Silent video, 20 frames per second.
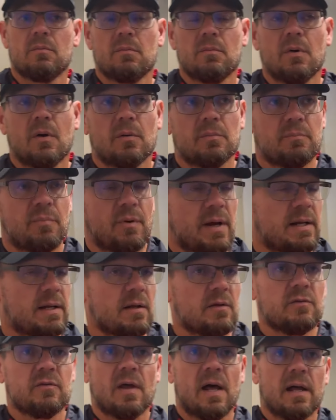on
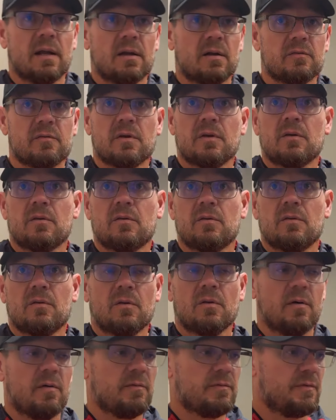Brandon's side of it,
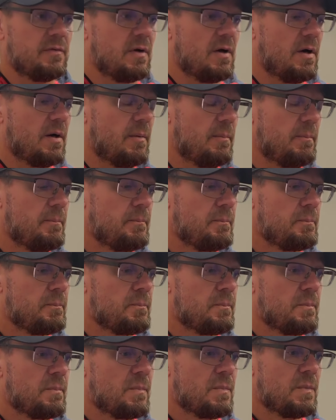of
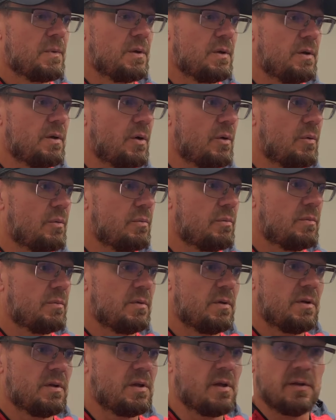
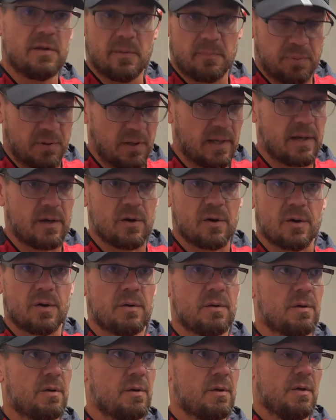the player,
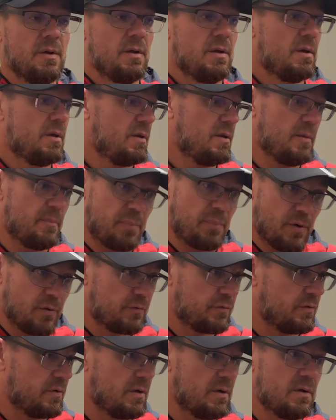the
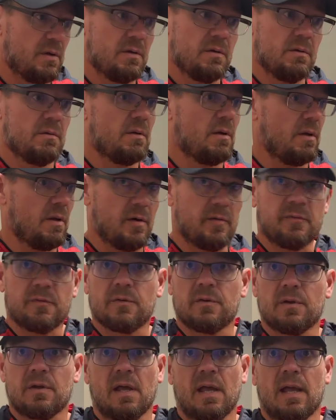person, the love for
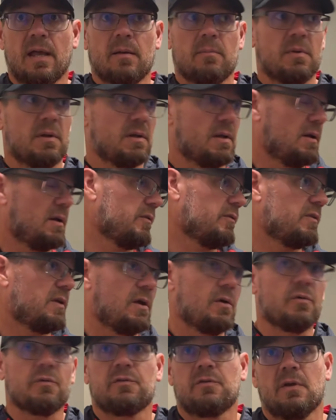the game, and then the
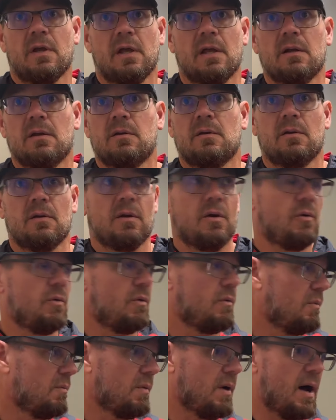skill set,
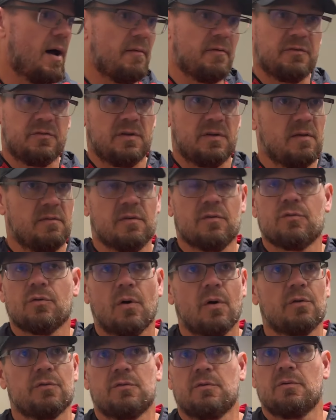obviously even
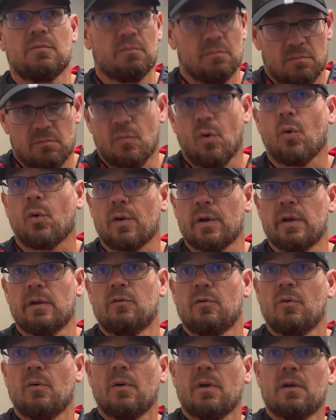draws you more
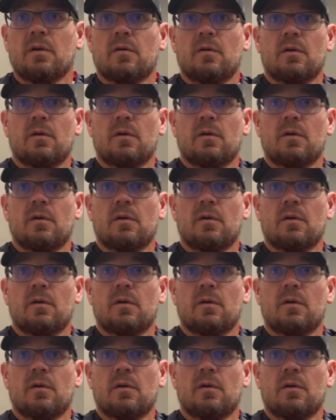into it,